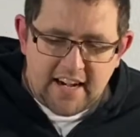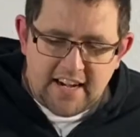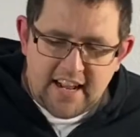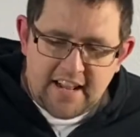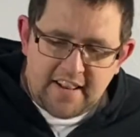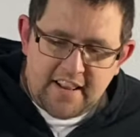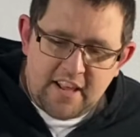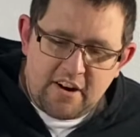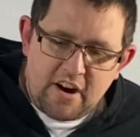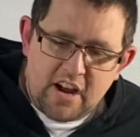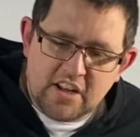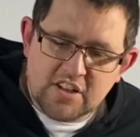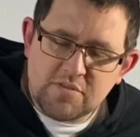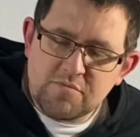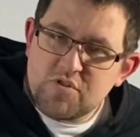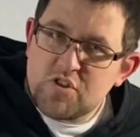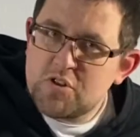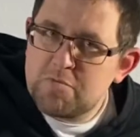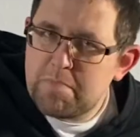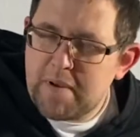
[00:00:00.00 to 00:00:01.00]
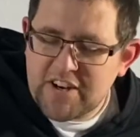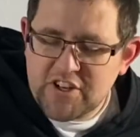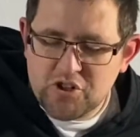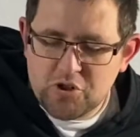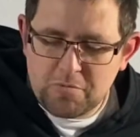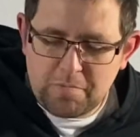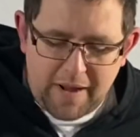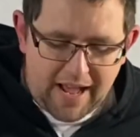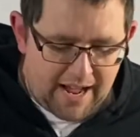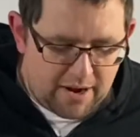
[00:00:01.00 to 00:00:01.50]
then there are some
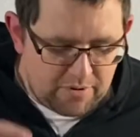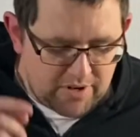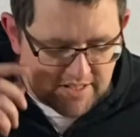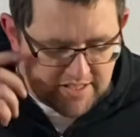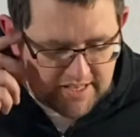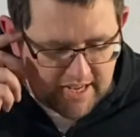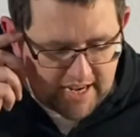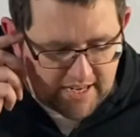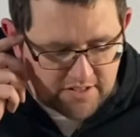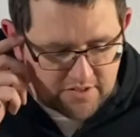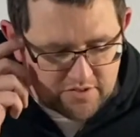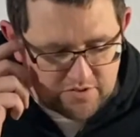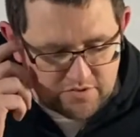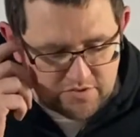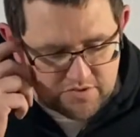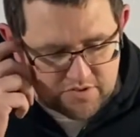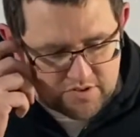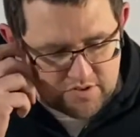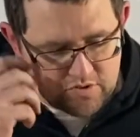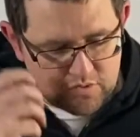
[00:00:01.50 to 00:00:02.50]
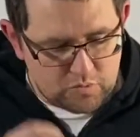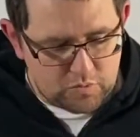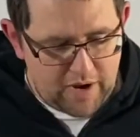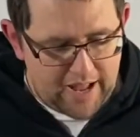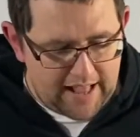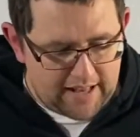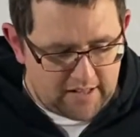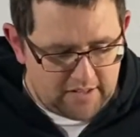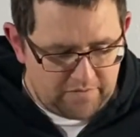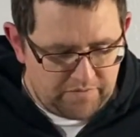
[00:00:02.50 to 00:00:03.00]
special power titles as
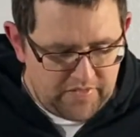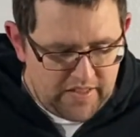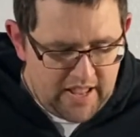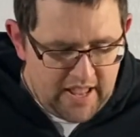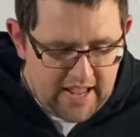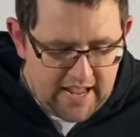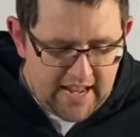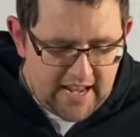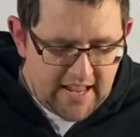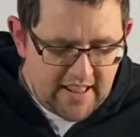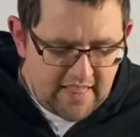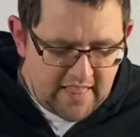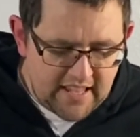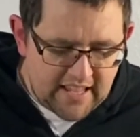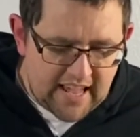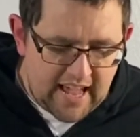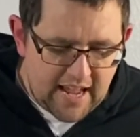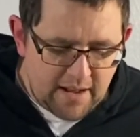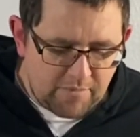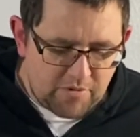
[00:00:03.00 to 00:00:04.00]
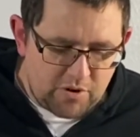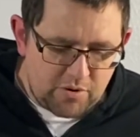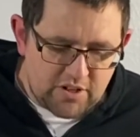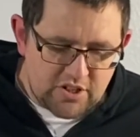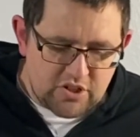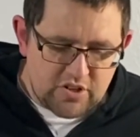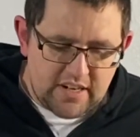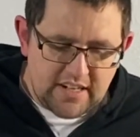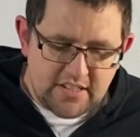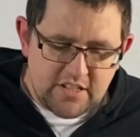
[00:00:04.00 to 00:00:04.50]
well. In the game, you are
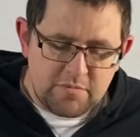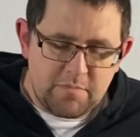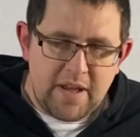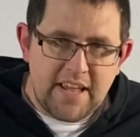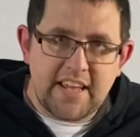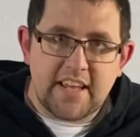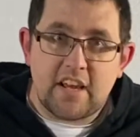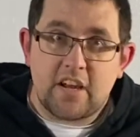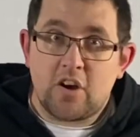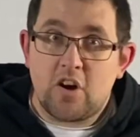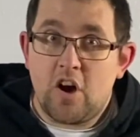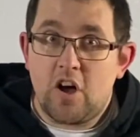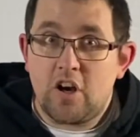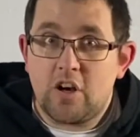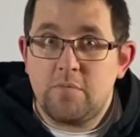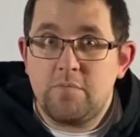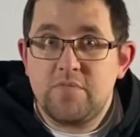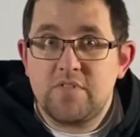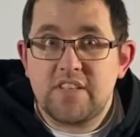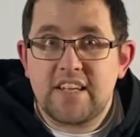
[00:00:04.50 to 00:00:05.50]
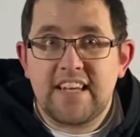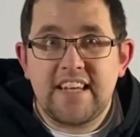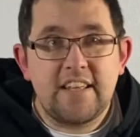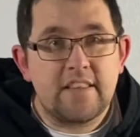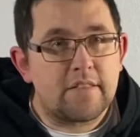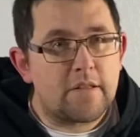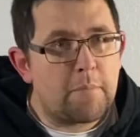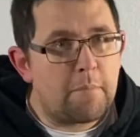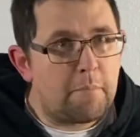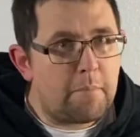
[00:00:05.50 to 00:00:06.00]
trying to make columns
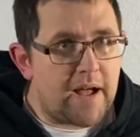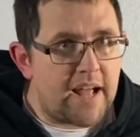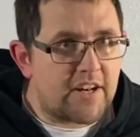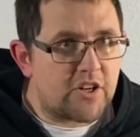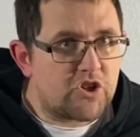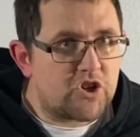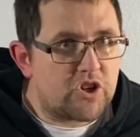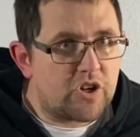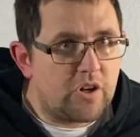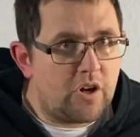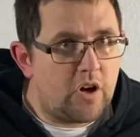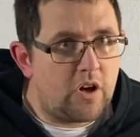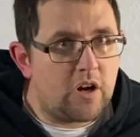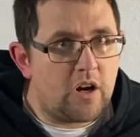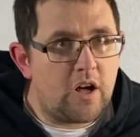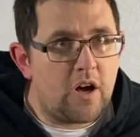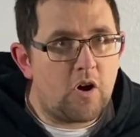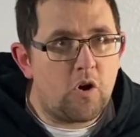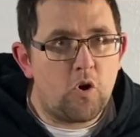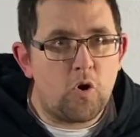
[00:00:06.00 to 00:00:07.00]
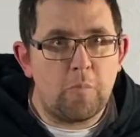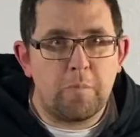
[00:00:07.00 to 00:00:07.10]
either match colour or